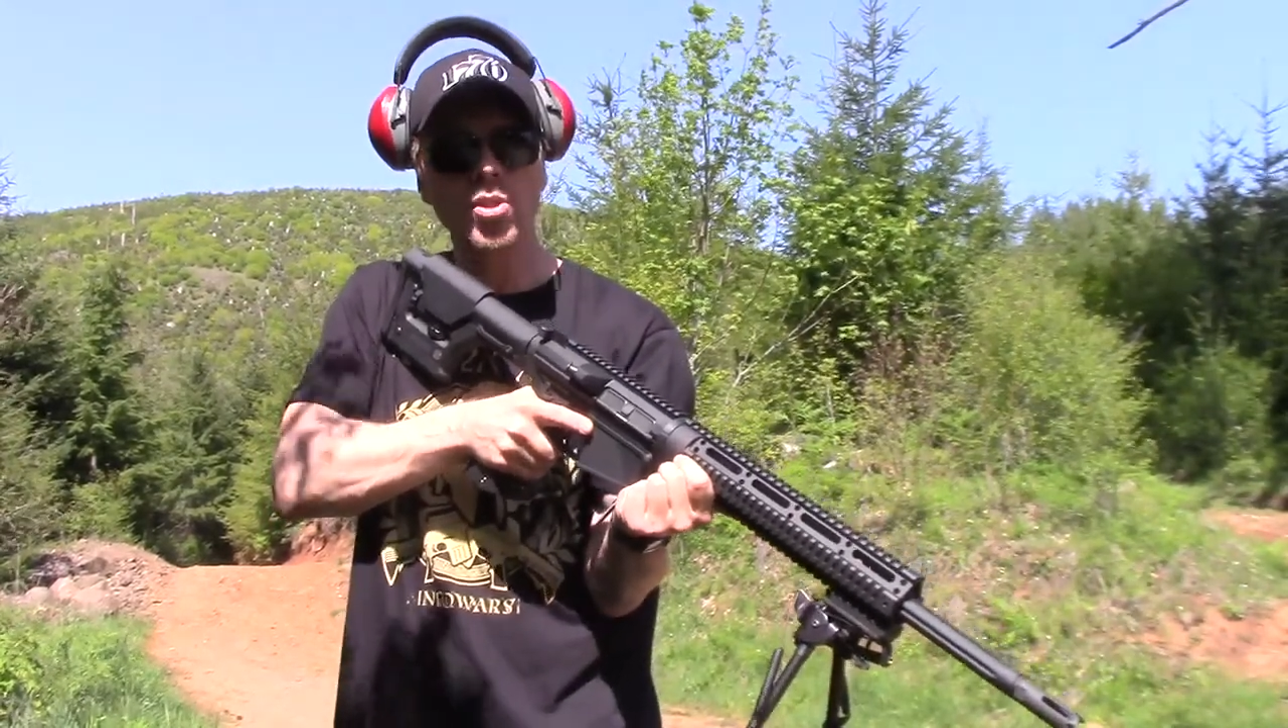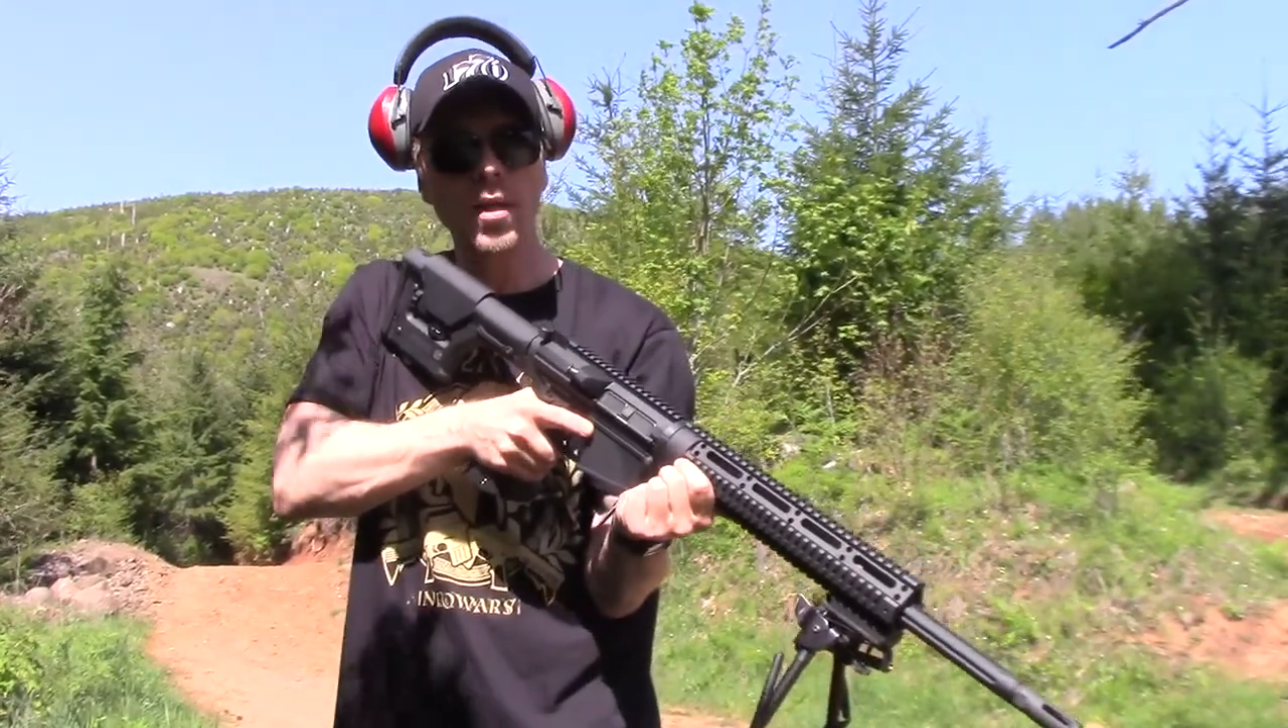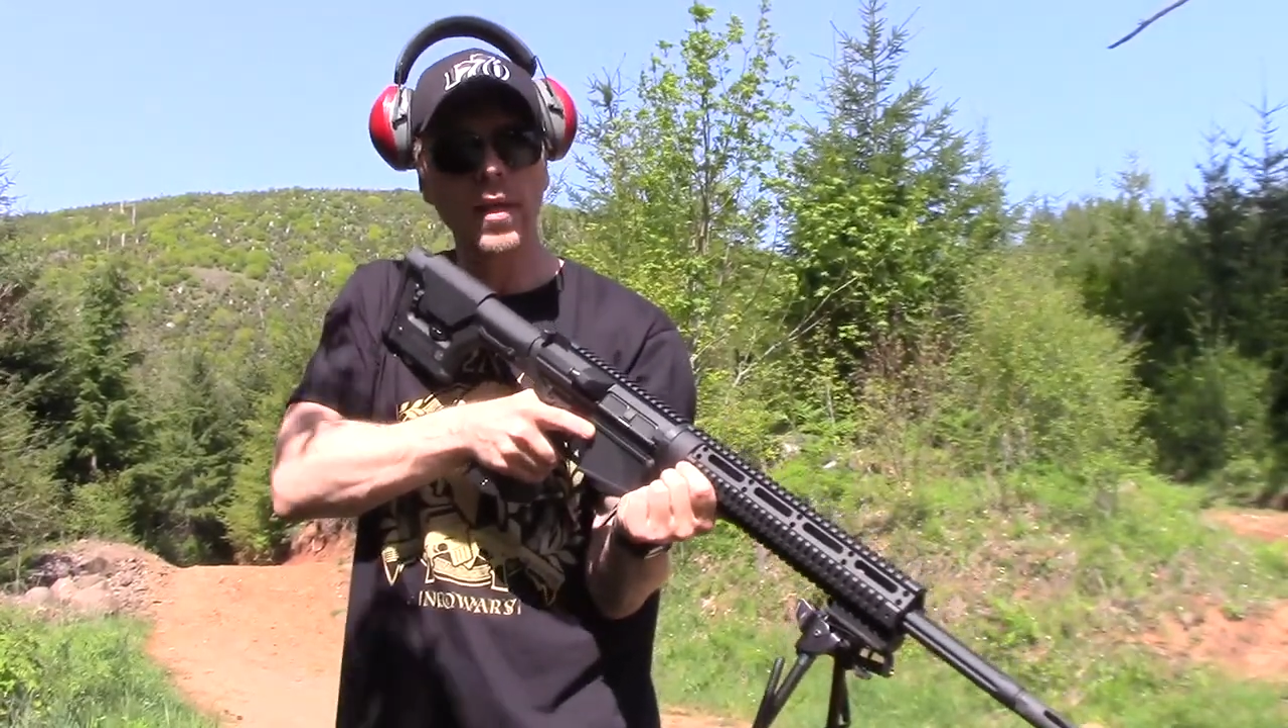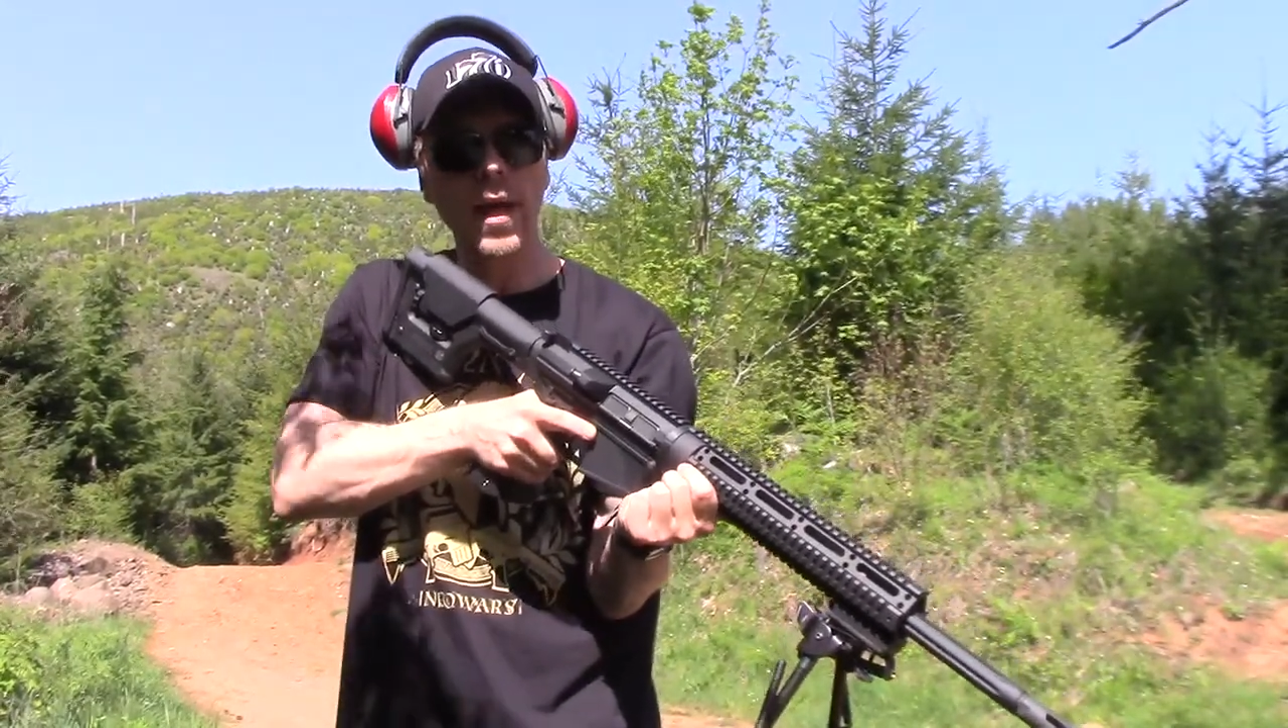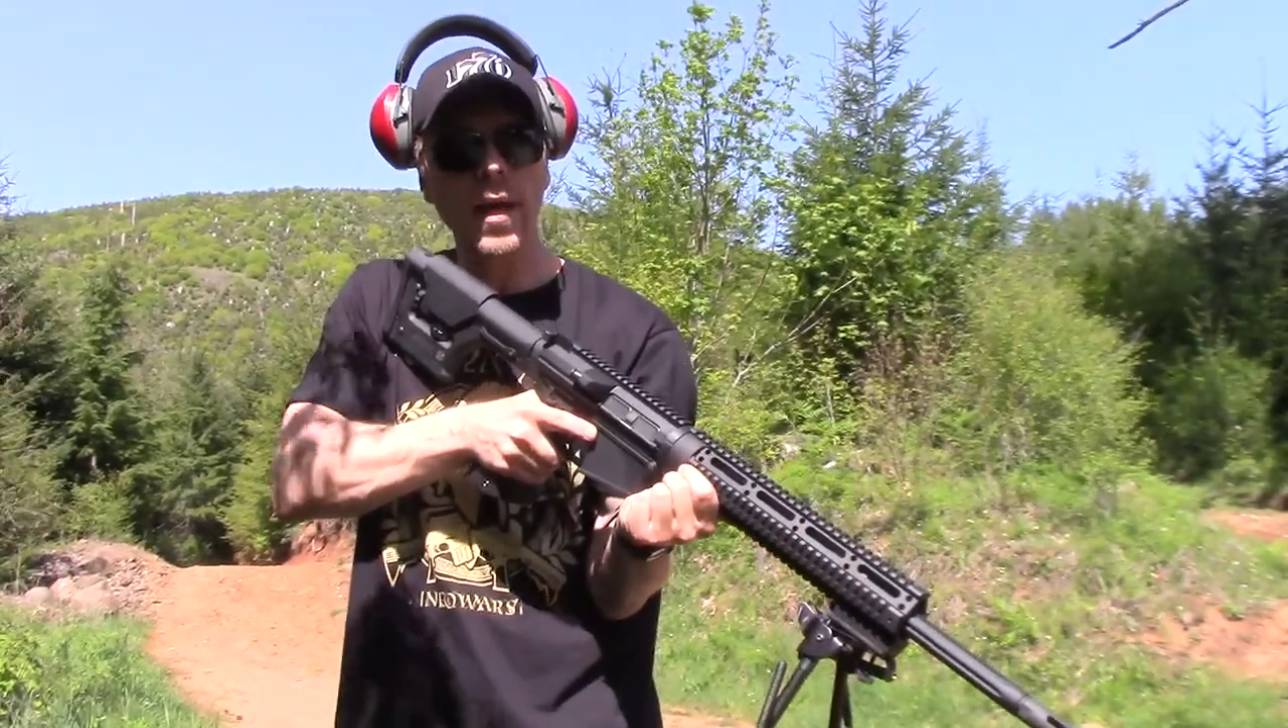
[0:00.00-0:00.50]

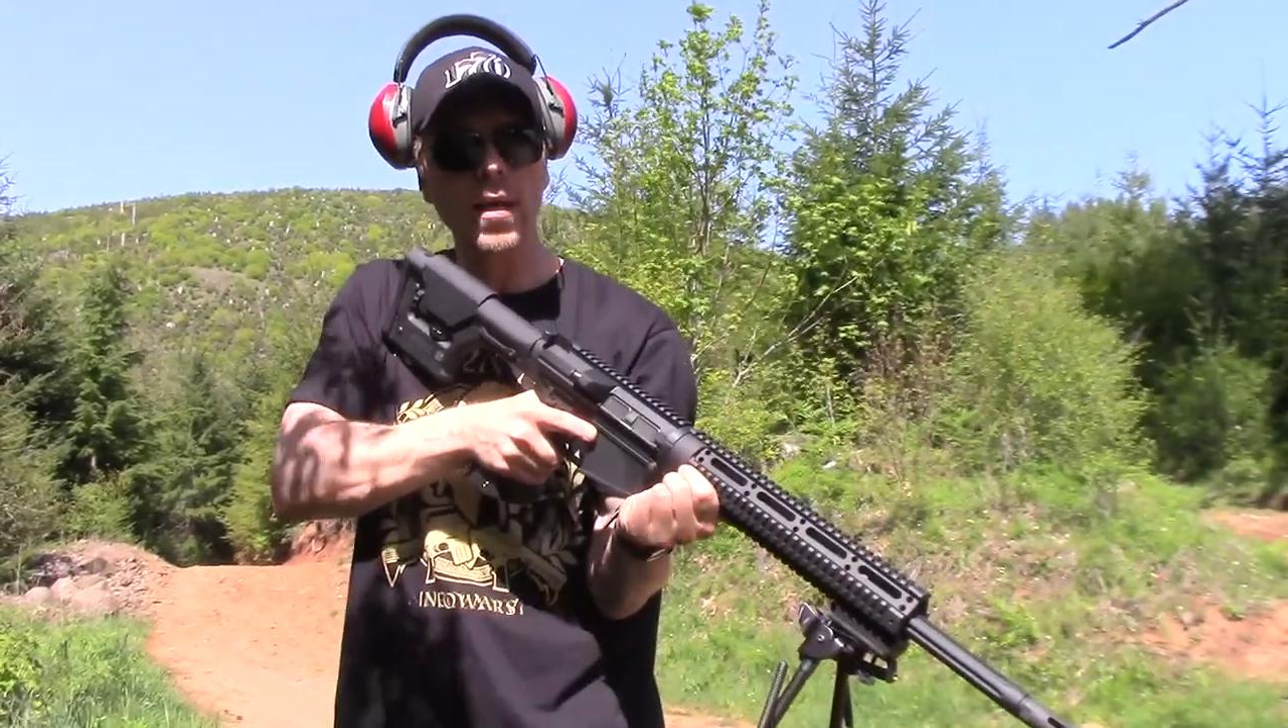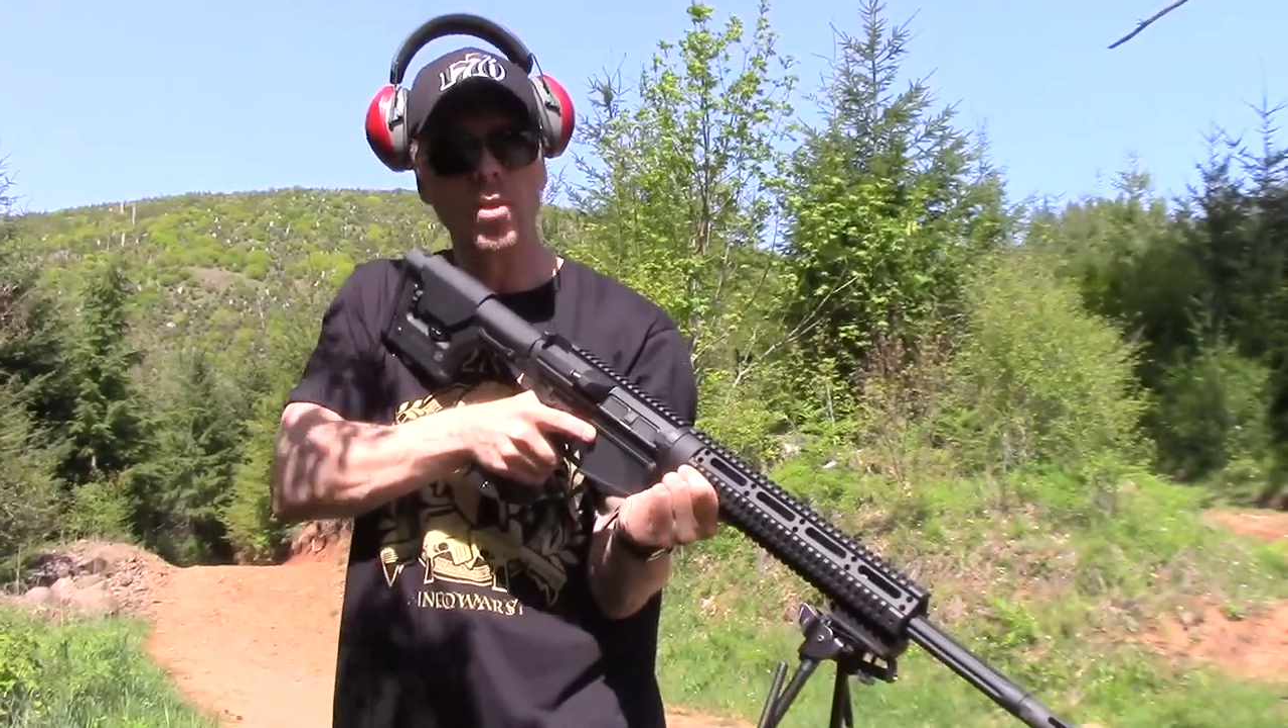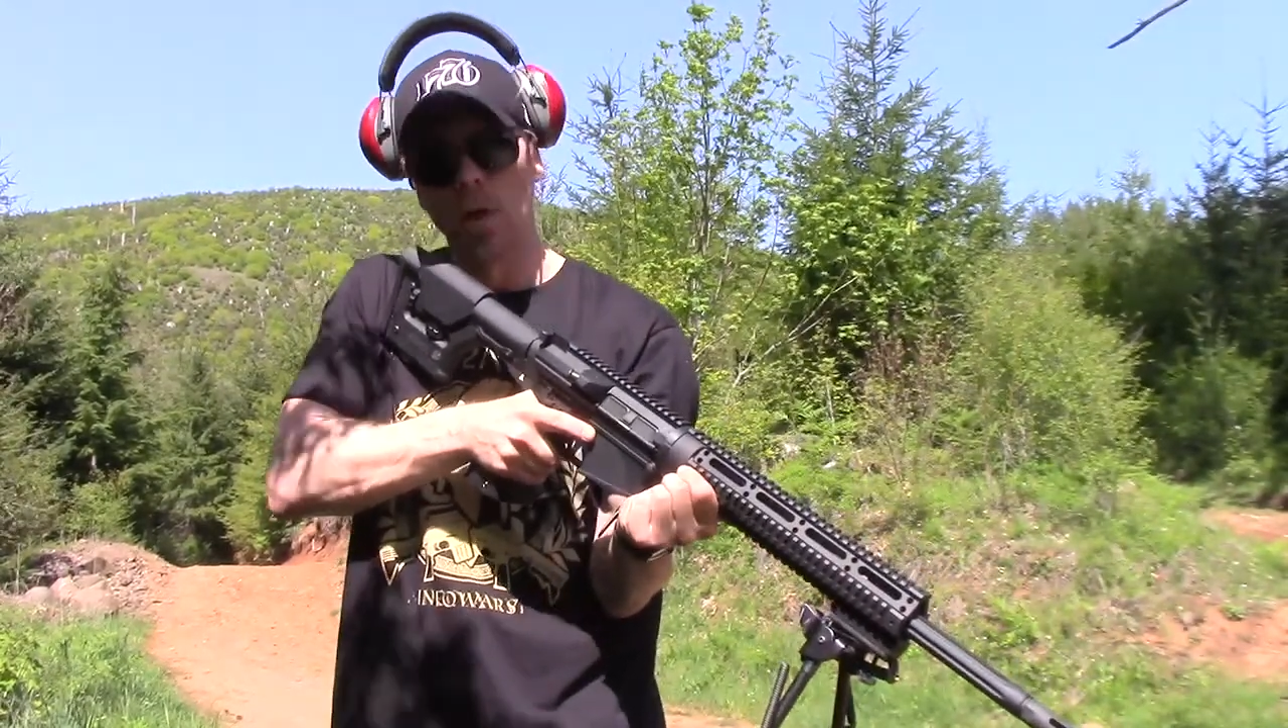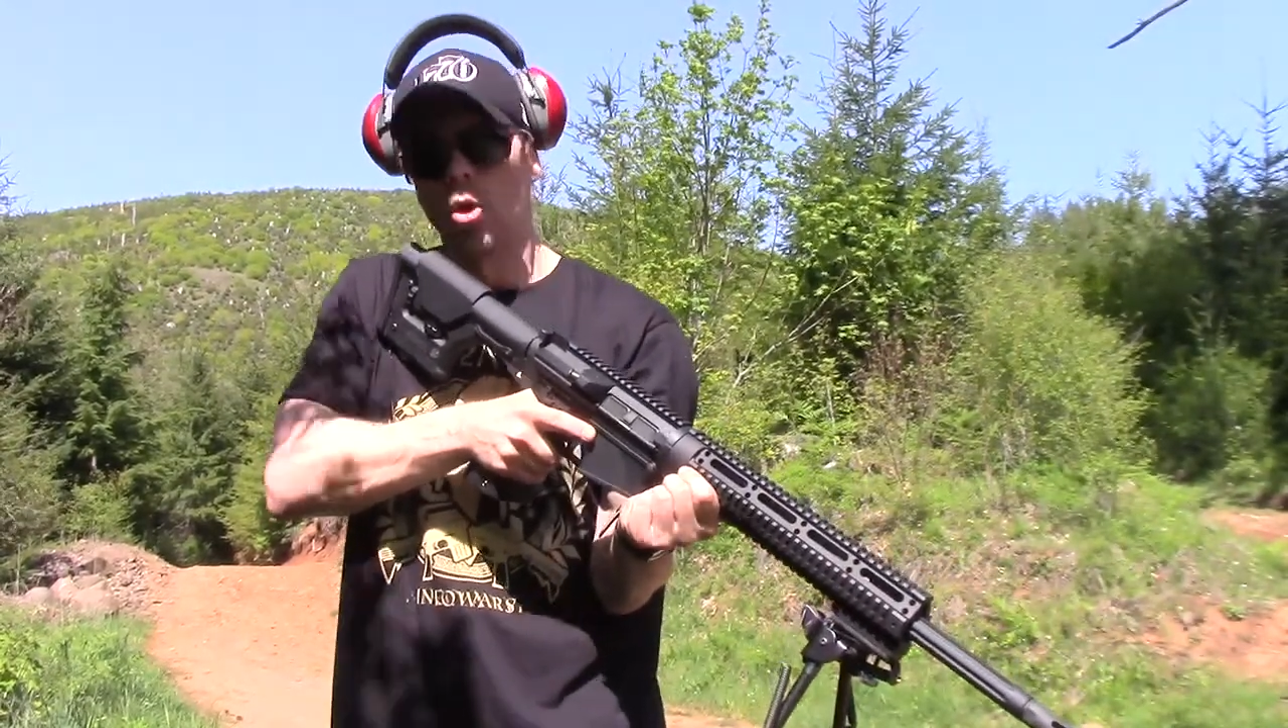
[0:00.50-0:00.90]
that he has,